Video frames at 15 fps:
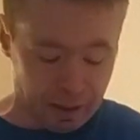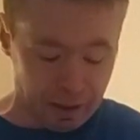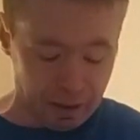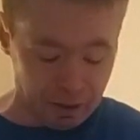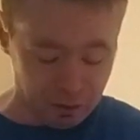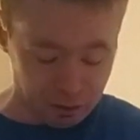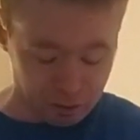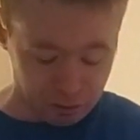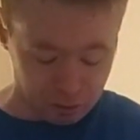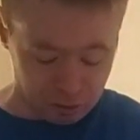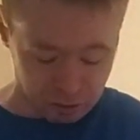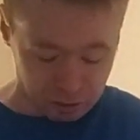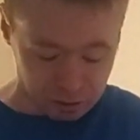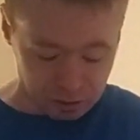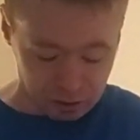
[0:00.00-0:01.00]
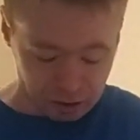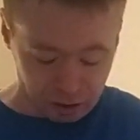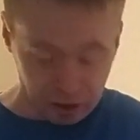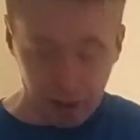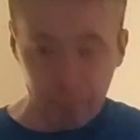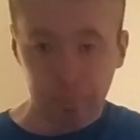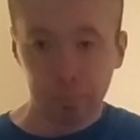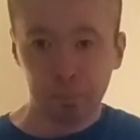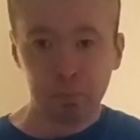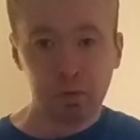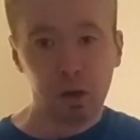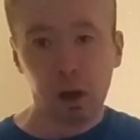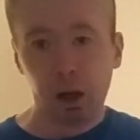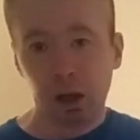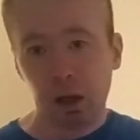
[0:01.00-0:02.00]
and the club
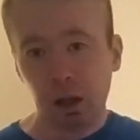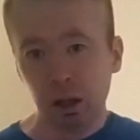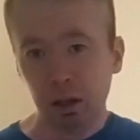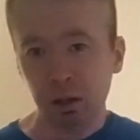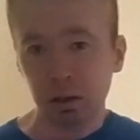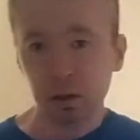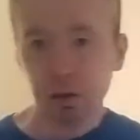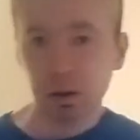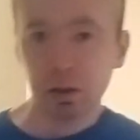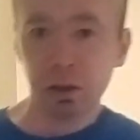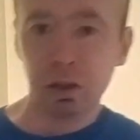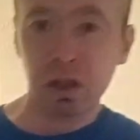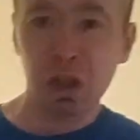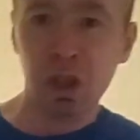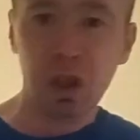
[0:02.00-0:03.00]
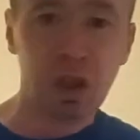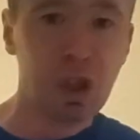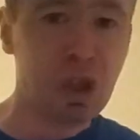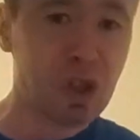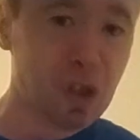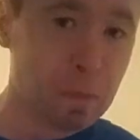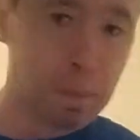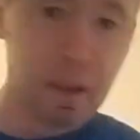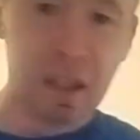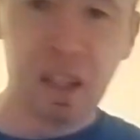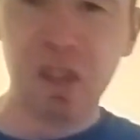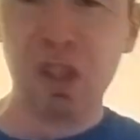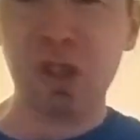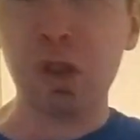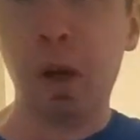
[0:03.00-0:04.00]
you are, you should be
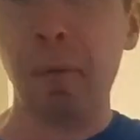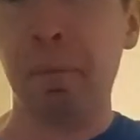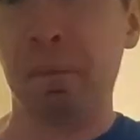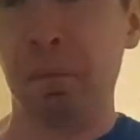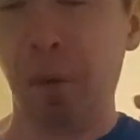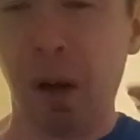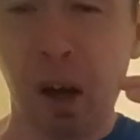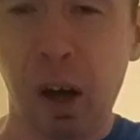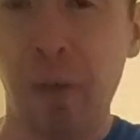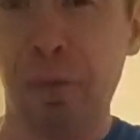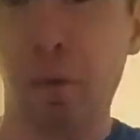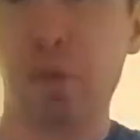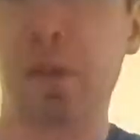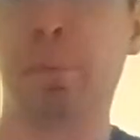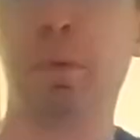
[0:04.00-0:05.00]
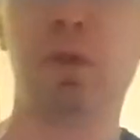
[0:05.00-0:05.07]
in the top half of the